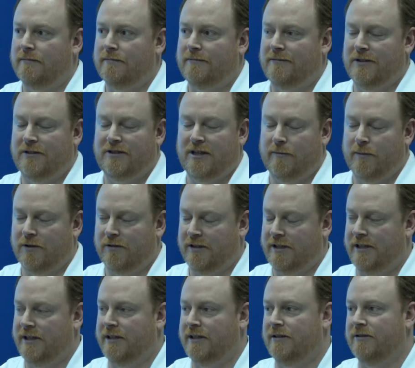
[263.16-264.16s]
the summer
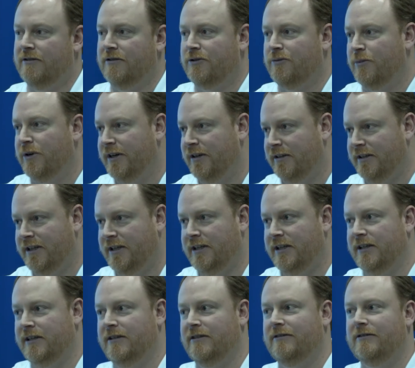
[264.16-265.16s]
leagues, the spring
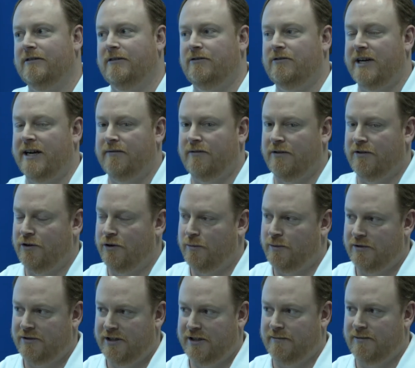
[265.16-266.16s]
leagues, the traveling to
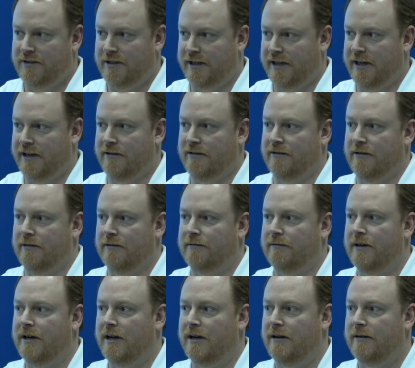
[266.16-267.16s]
open gyms together.
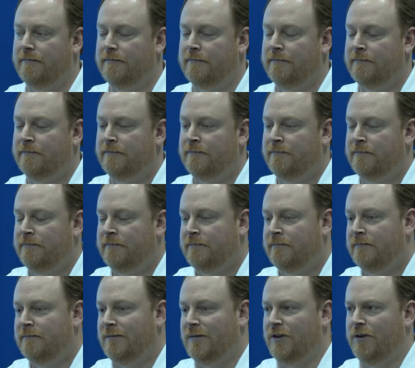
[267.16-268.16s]

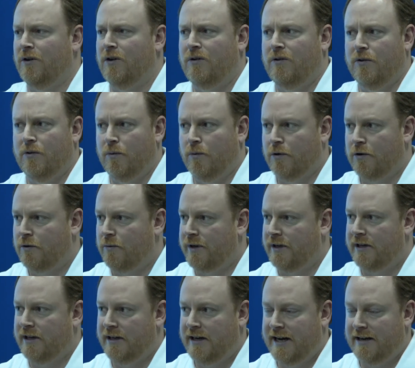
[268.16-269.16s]
All of the work we
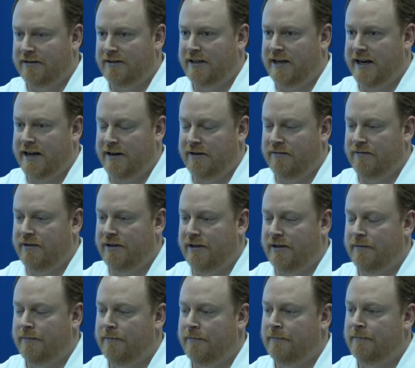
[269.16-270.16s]
did outside of the
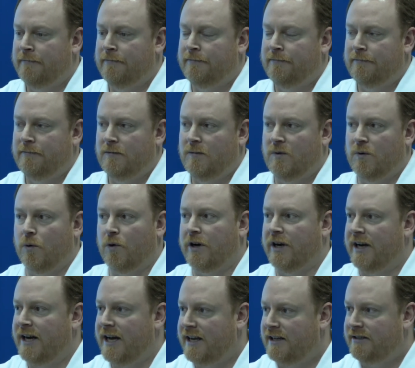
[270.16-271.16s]

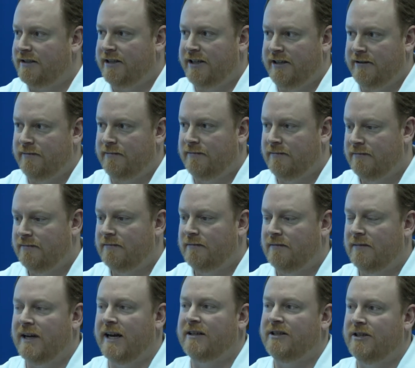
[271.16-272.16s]
organized team
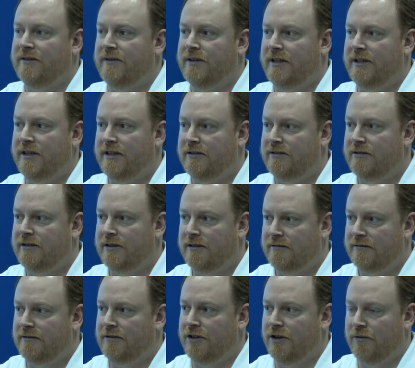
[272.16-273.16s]
activities that
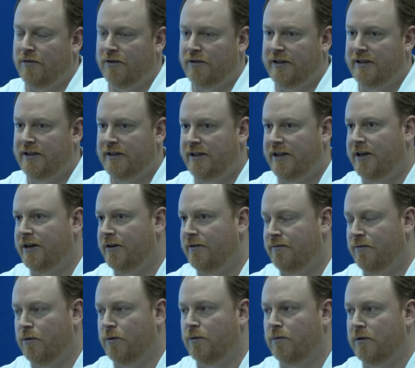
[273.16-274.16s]
really did carry
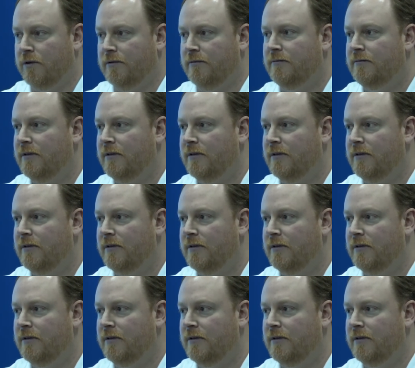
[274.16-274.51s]
forward